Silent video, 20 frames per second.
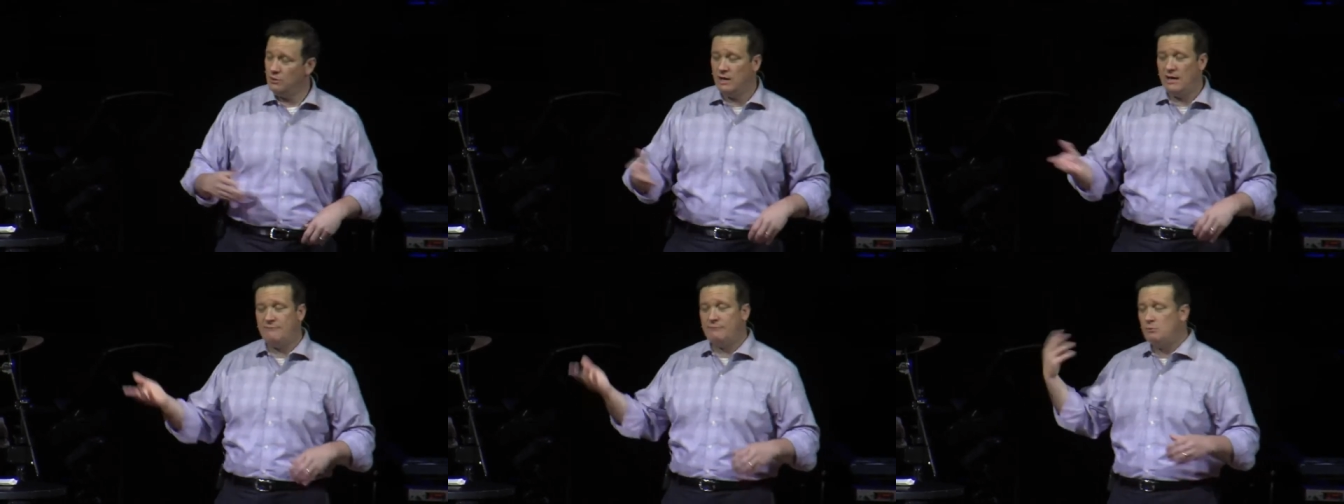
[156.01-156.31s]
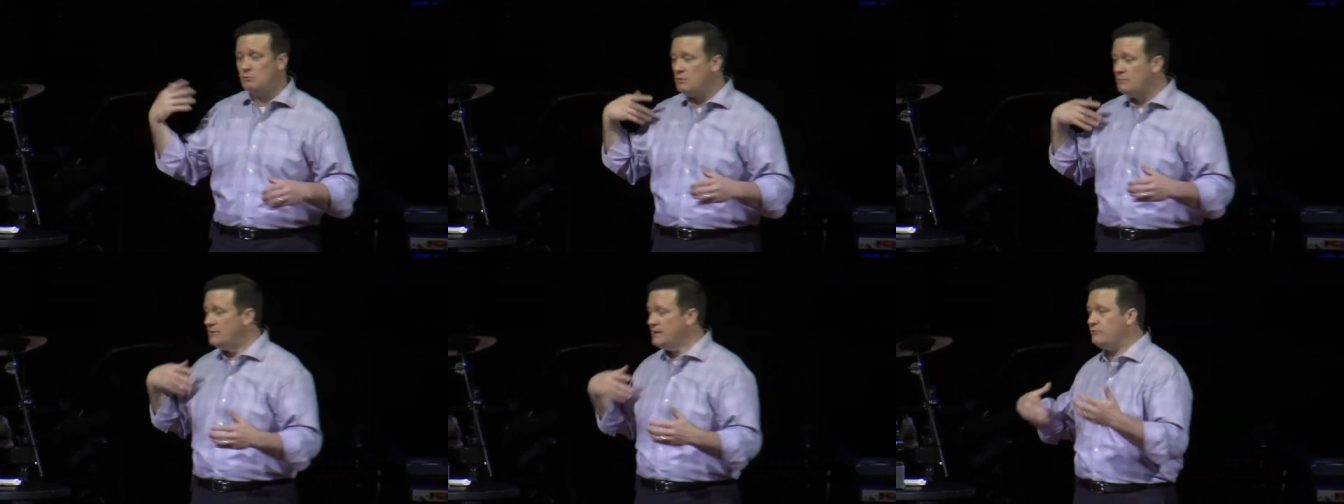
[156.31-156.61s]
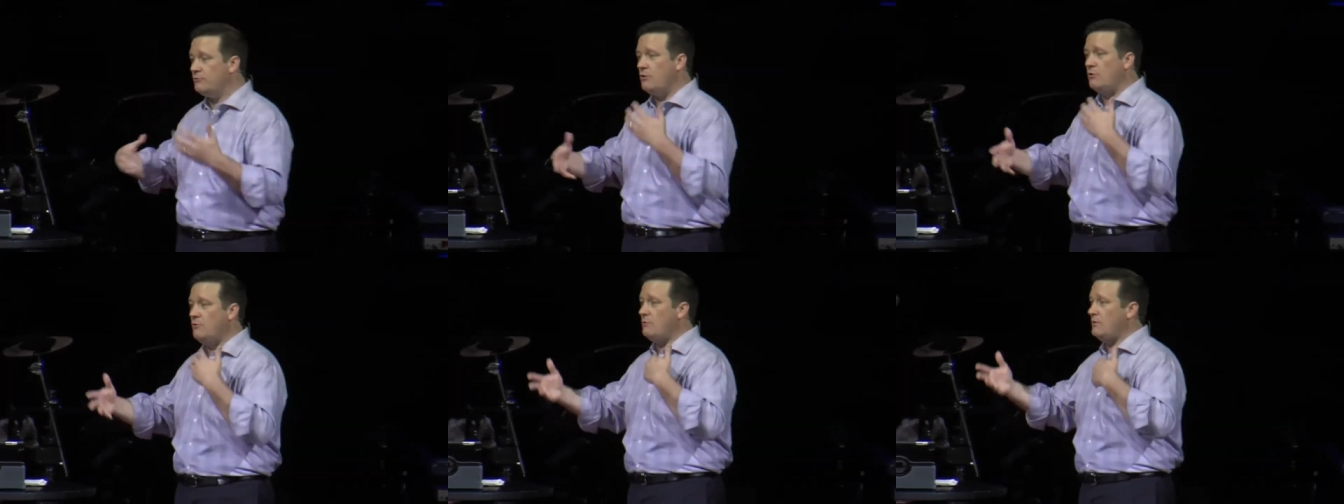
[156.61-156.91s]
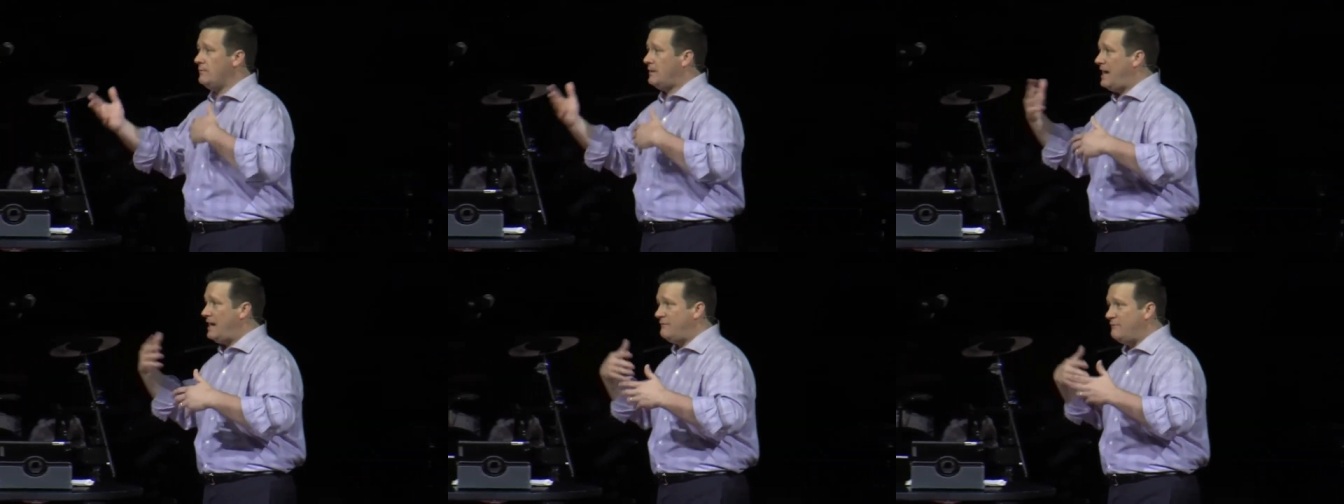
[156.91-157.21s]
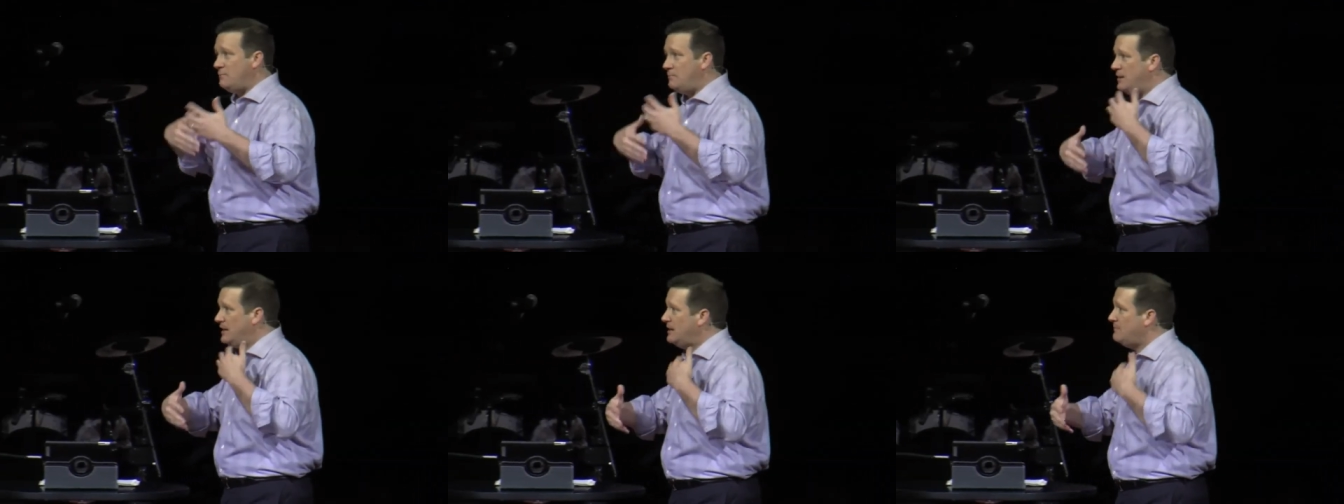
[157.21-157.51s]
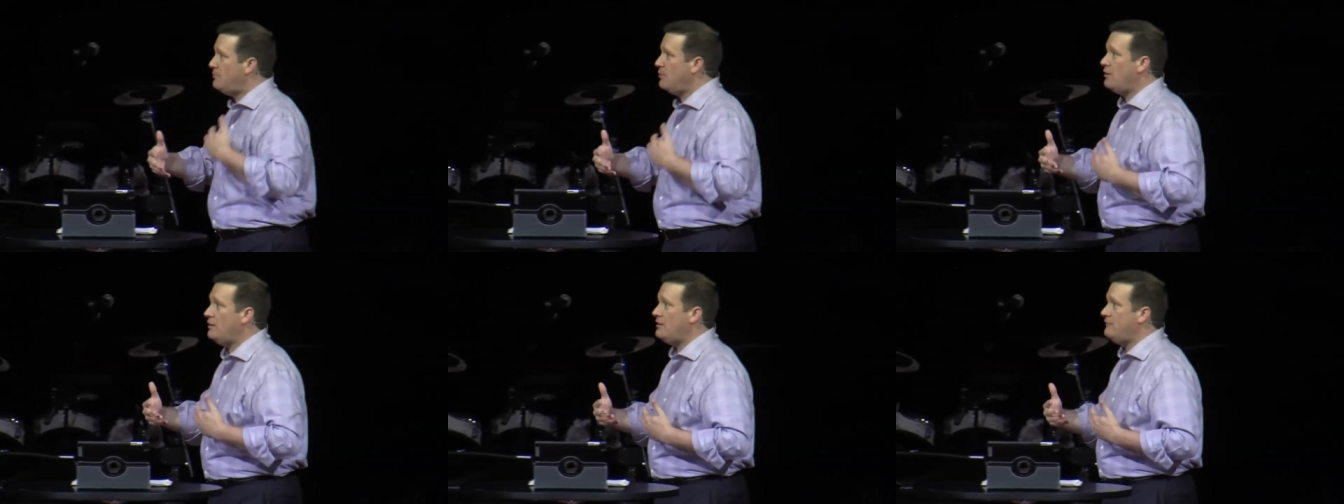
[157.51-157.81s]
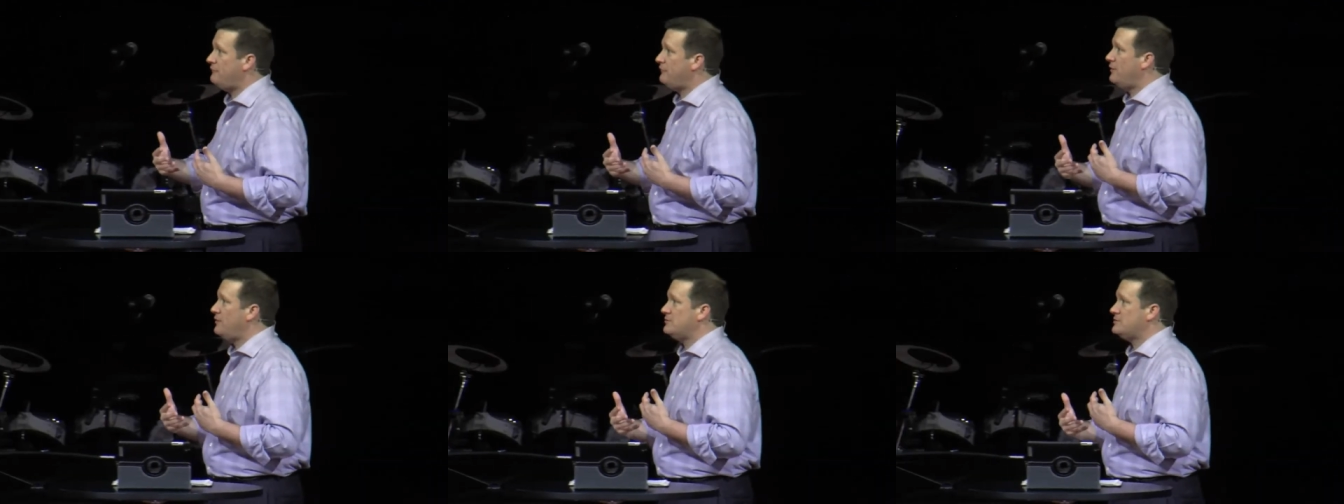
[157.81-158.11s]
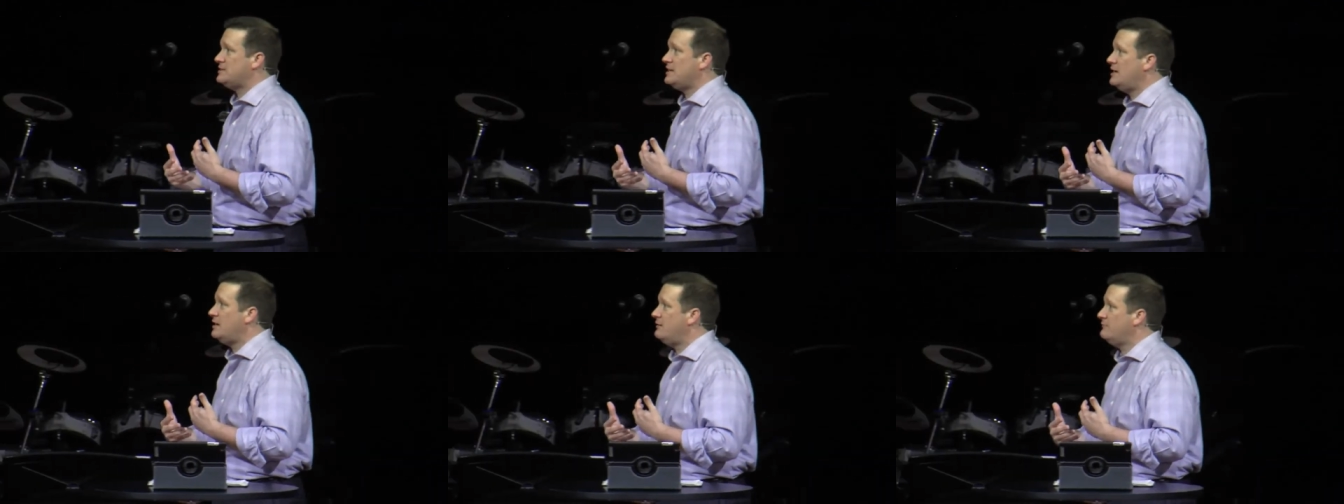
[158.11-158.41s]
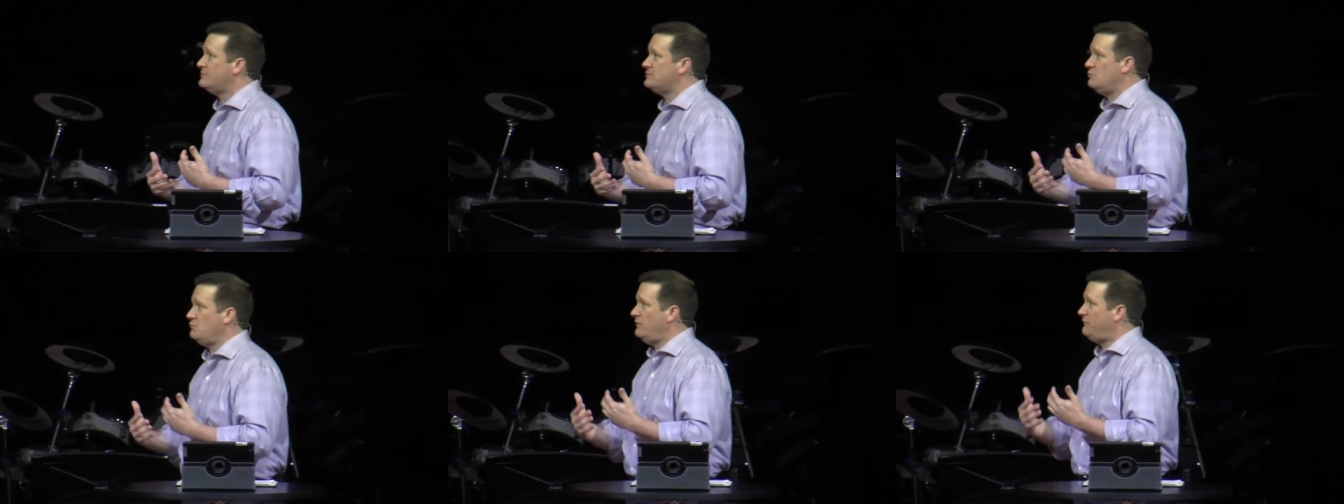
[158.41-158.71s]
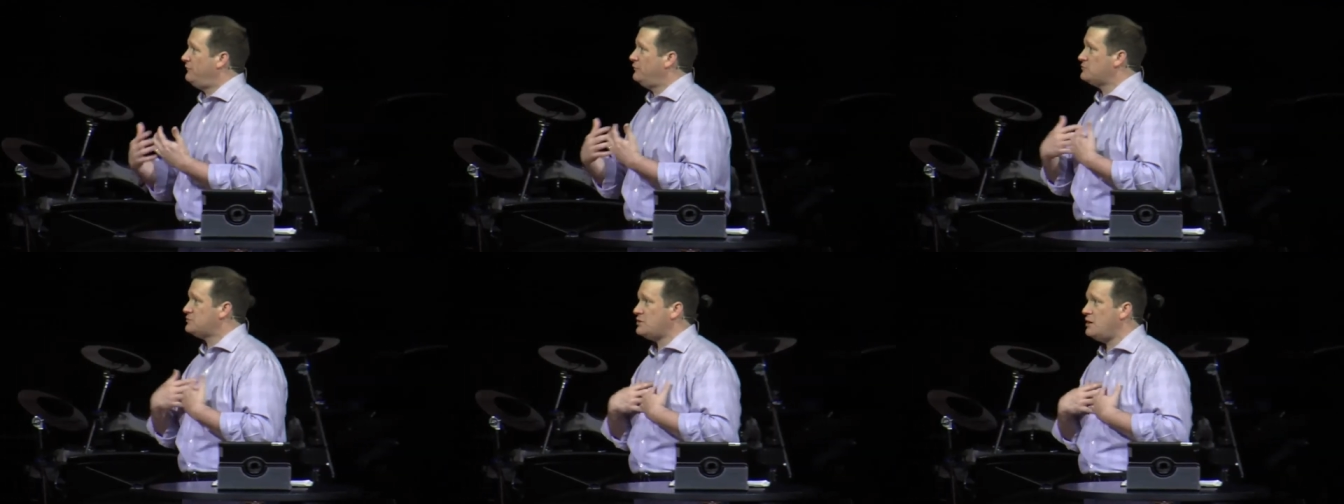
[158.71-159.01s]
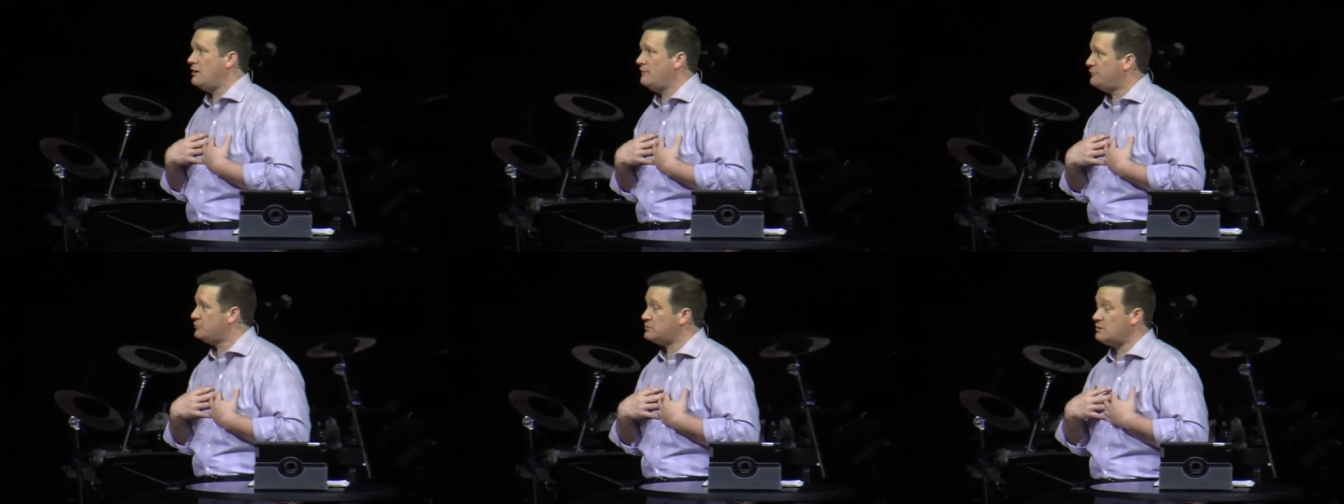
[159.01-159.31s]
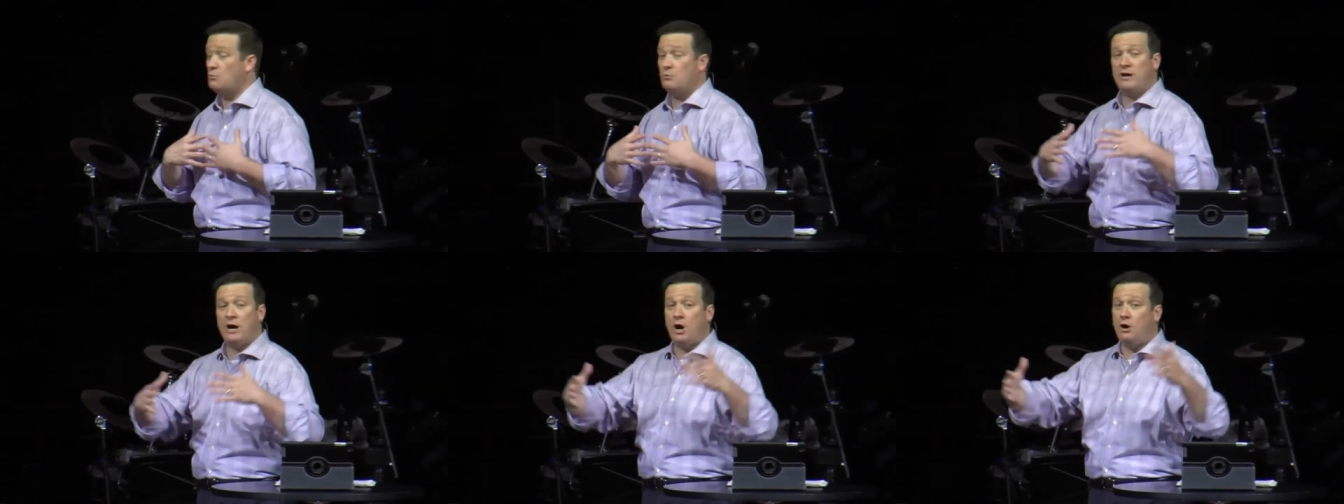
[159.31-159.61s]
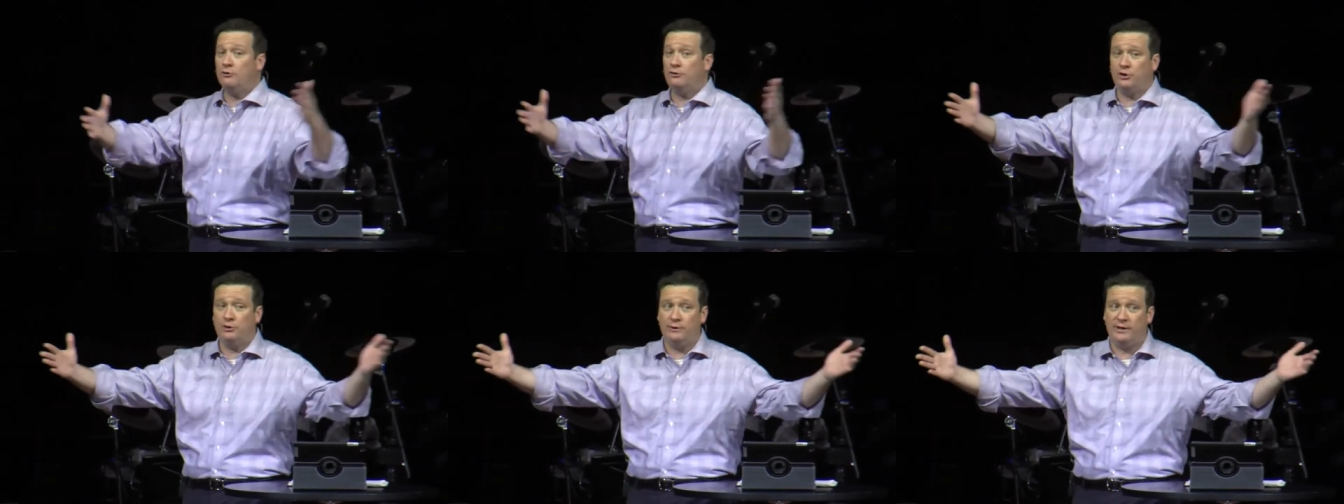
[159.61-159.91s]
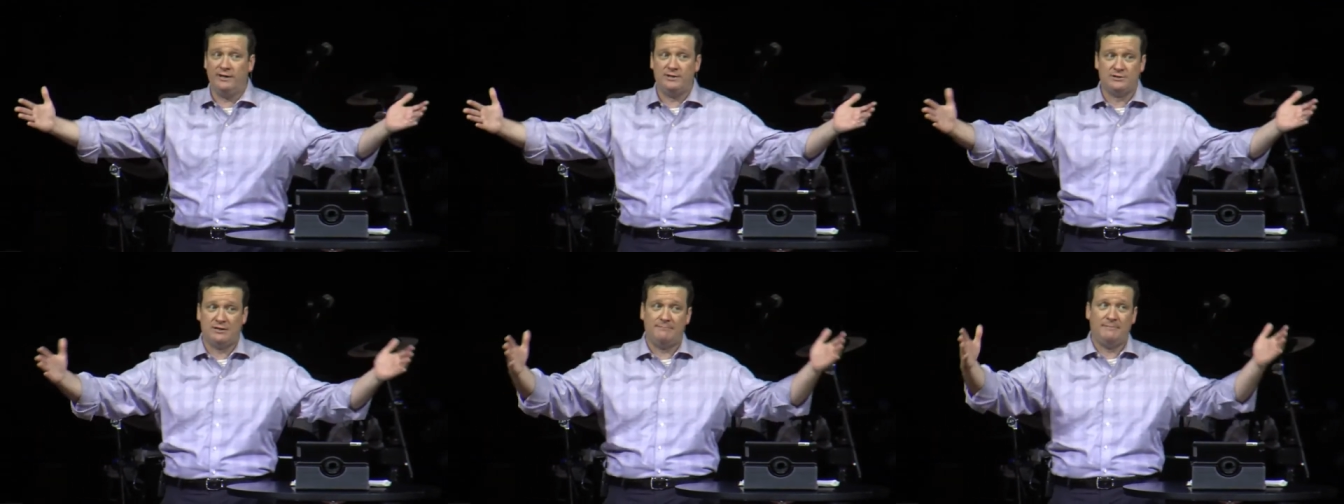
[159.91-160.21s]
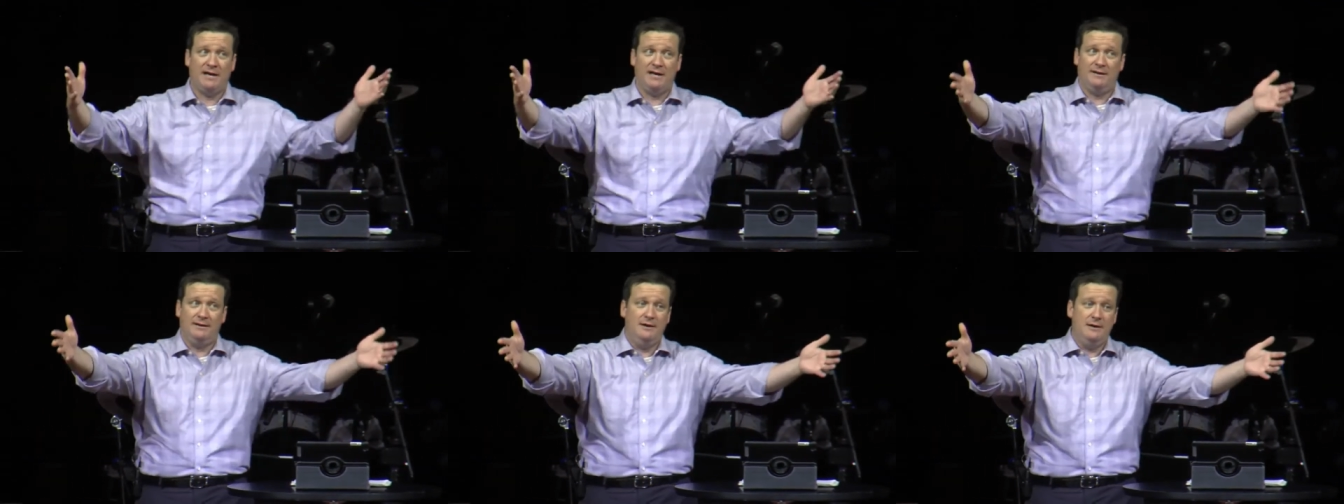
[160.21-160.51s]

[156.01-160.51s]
even when we throw kind of a pity party for ourselves and we feel sorry for ourselves, we all do it. So I'm not